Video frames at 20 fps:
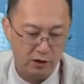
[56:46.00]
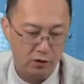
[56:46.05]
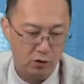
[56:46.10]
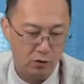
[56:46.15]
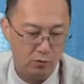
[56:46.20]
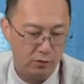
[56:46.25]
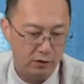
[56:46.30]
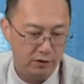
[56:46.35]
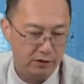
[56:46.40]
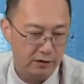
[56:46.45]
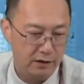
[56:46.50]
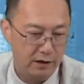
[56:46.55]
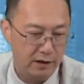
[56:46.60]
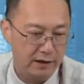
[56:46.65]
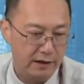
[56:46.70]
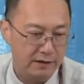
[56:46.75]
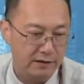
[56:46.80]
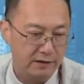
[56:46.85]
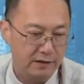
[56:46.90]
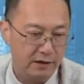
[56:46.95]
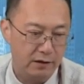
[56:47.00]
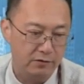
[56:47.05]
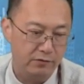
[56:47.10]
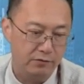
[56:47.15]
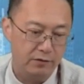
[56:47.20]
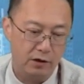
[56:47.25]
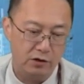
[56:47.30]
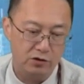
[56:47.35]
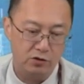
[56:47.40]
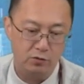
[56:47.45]
opens, it's still
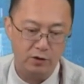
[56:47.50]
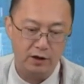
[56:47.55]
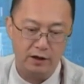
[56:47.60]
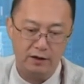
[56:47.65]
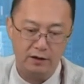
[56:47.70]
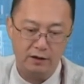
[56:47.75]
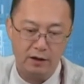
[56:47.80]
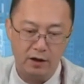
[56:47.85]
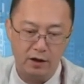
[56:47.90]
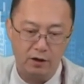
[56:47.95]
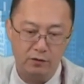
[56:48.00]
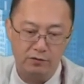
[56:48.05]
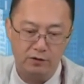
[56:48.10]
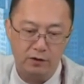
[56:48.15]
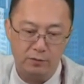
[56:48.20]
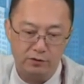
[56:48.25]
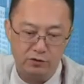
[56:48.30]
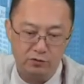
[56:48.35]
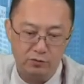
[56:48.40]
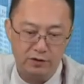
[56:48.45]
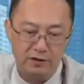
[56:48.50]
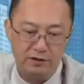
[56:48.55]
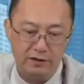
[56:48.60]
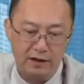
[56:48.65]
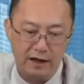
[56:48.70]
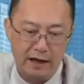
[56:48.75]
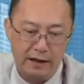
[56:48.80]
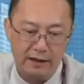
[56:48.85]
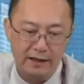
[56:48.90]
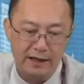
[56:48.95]
fluctuating, hovering between
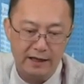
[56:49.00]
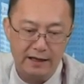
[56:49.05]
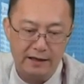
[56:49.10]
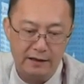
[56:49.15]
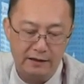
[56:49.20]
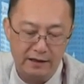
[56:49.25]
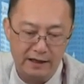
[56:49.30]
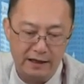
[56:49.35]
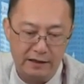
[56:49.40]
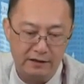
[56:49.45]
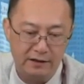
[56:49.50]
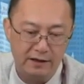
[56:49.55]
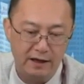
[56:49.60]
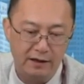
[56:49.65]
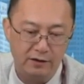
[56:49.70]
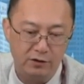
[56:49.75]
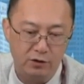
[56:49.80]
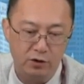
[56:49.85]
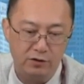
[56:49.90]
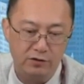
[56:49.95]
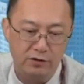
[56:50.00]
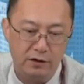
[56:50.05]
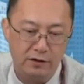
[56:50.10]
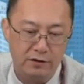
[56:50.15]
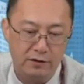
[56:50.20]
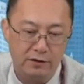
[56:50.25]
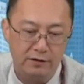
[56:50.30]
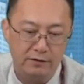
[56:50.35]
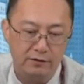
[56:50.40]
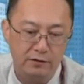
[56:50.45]
slight gains and slight
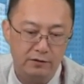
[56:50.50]
losses.